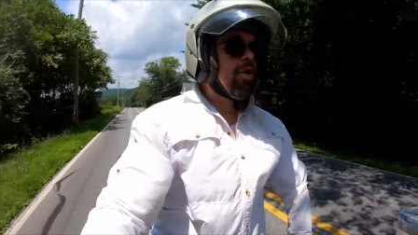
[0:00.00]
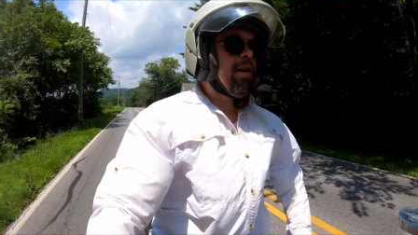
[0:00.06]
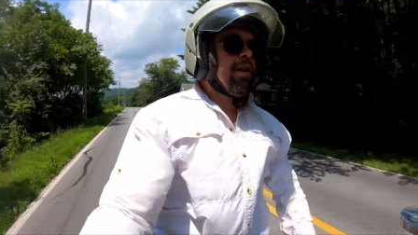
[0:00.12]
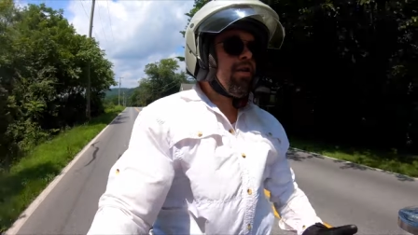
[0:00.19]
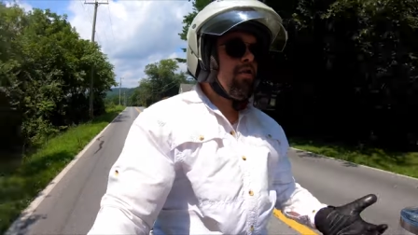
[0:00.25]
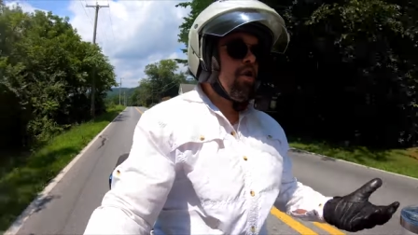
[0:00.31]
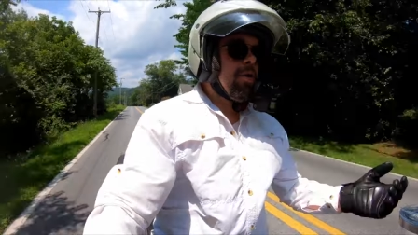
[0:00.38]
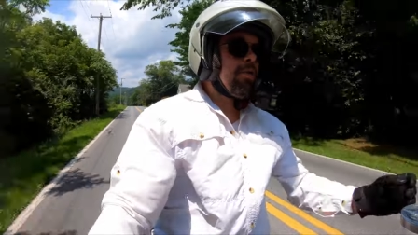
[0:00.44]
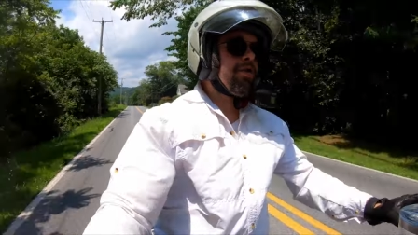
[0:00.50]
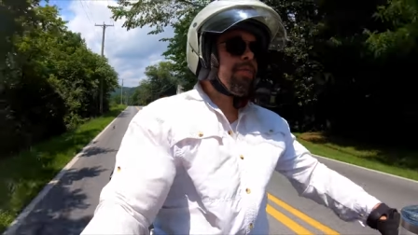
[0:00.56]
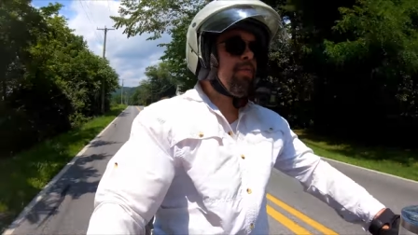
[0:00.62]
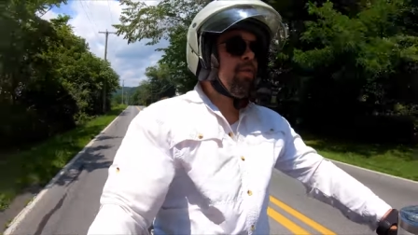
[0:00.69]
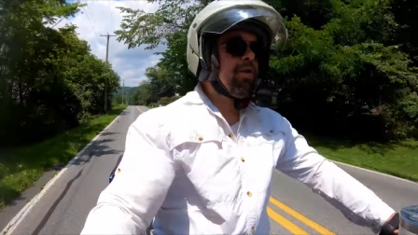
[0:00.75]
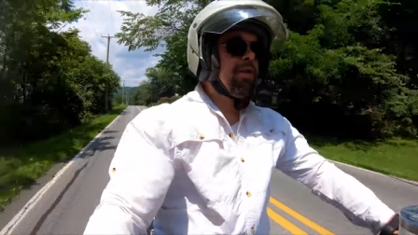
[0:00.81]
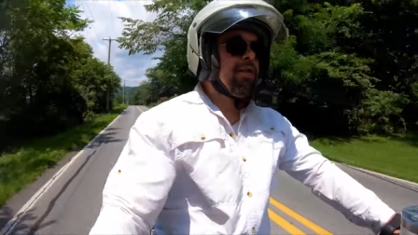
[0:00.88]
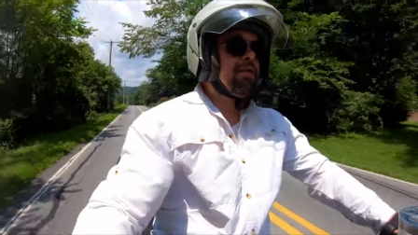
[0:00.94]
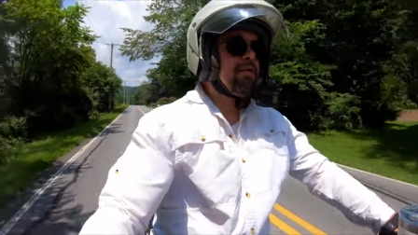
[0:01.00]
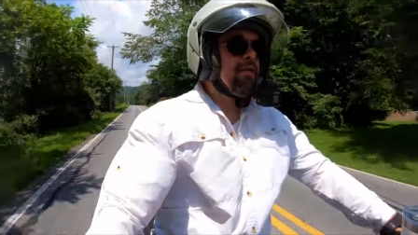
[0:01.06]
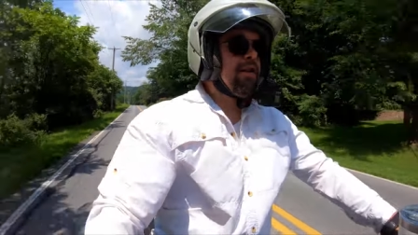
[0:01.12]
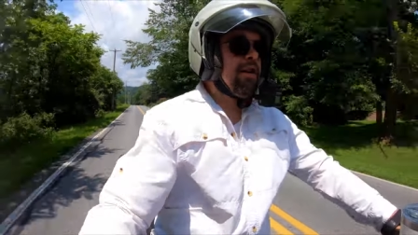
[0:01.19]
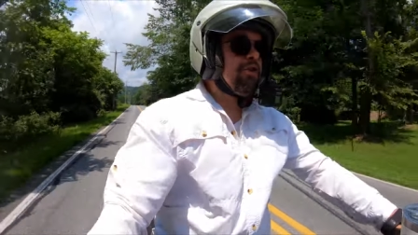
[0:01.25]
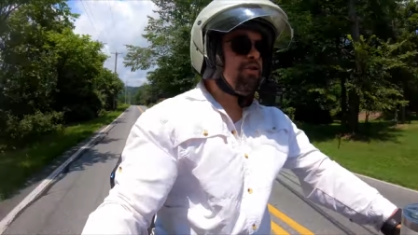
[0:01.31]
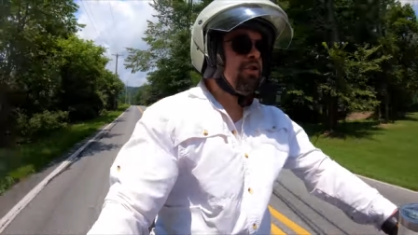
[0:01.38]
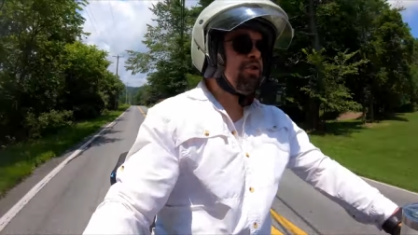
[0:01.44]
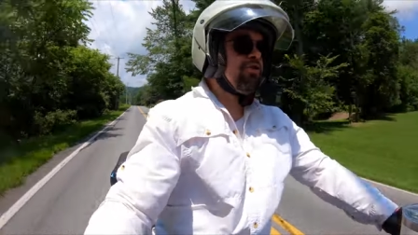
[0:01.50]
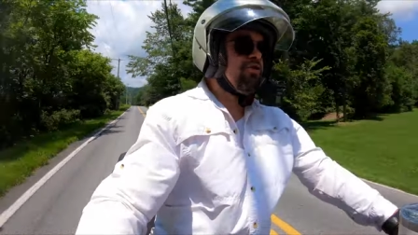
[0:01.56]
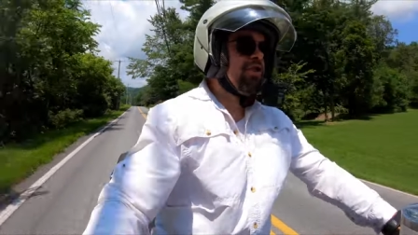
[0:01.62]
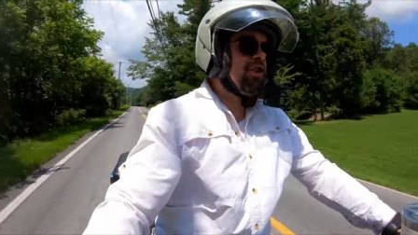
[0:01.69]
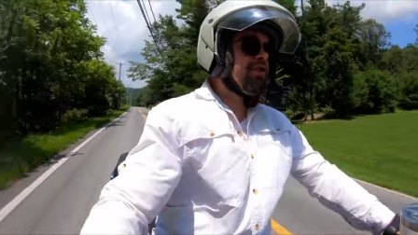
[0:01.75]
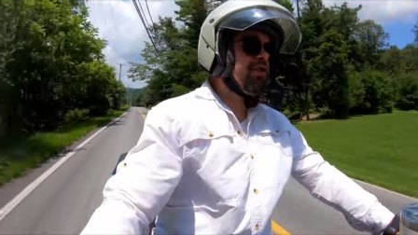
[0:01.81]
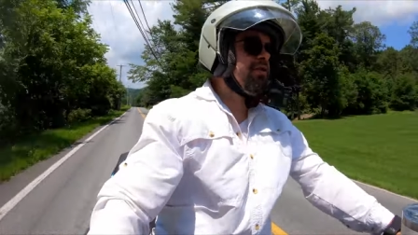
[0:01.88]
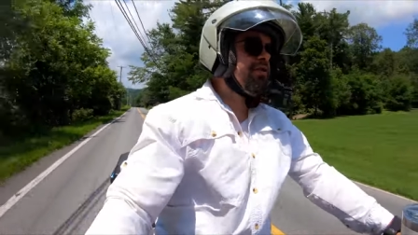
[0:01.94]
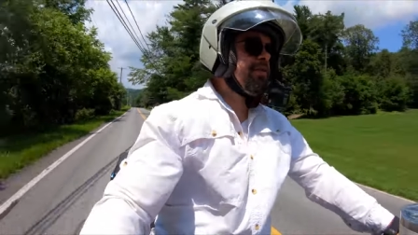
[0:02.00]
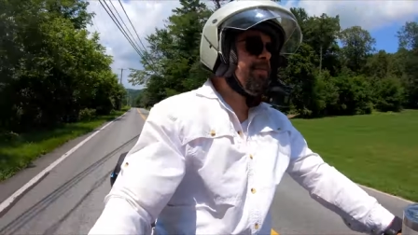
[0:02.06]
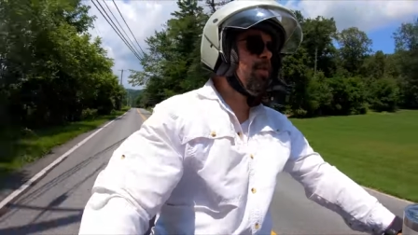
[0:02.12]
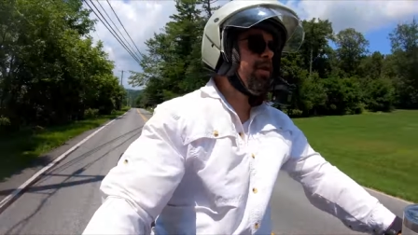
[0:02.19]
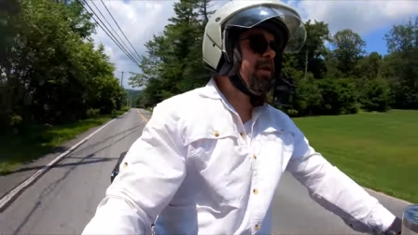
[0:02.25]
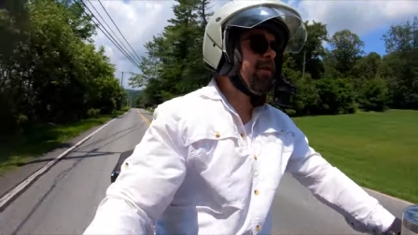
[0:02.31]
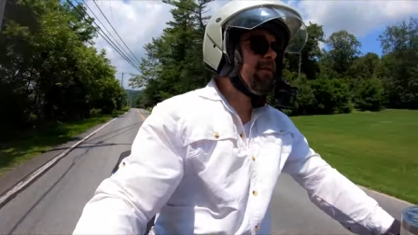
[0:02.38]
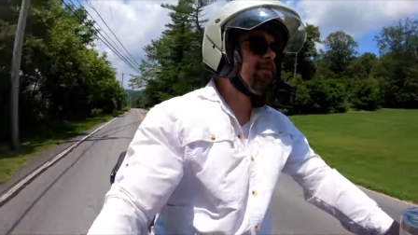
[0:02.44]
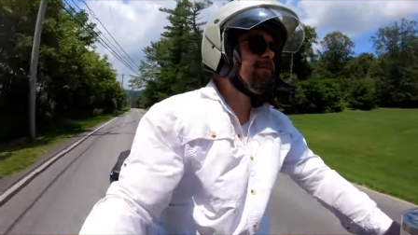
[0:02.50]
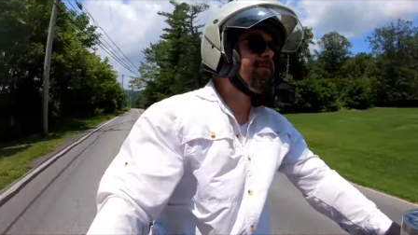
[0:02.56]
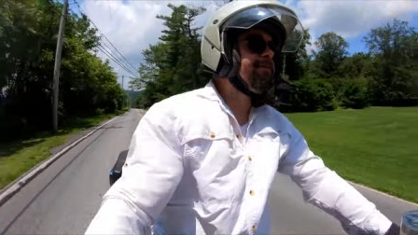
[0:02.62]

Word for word: more like a normal sporty, a tra traditional sporty.